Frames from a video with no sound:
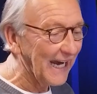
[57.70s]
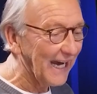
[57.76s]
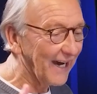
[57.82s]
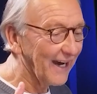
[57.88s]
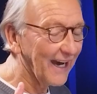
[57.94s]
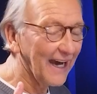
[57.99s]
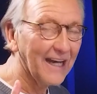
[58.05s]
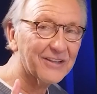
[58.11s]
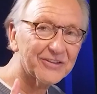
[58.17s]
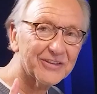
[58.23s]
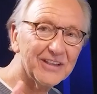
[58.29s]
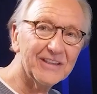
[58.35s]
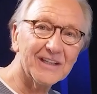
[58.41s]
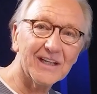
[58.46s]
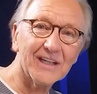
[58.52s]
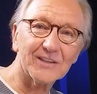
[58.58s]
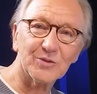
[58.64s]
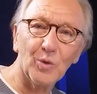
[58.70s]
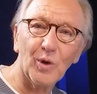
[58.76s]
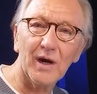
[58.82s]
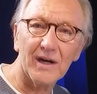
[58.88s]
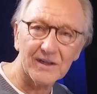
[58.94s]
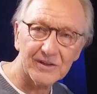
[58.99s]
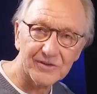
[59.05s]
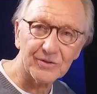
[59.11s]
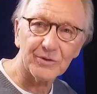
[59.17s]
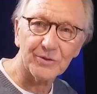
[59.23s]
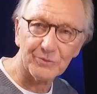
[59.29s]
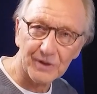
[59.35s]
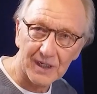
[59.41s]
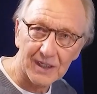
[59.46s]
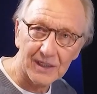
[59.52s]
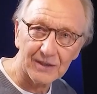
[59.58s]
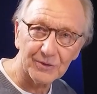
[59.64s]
I see Nick twice on a ride,